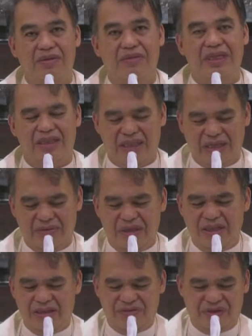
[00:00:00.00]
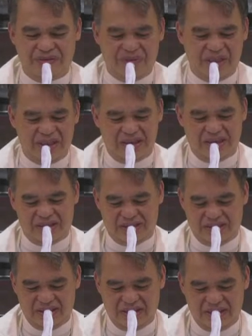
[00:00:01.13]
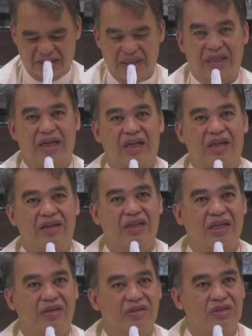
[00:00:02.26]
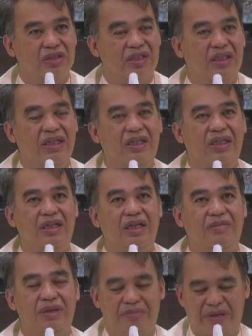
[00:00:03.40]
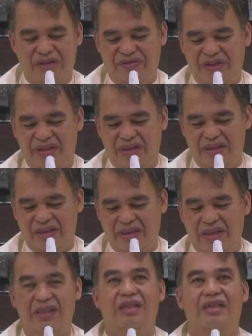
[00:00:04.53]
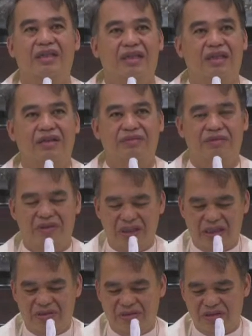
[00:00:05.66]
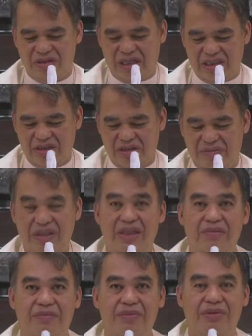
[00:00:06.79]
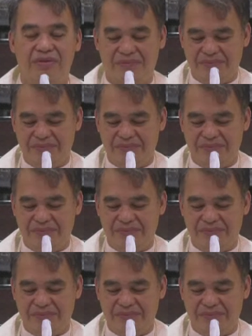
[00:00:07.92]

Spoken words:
What can we learn from this on the concern of the prophet for the reconstruction of the temple?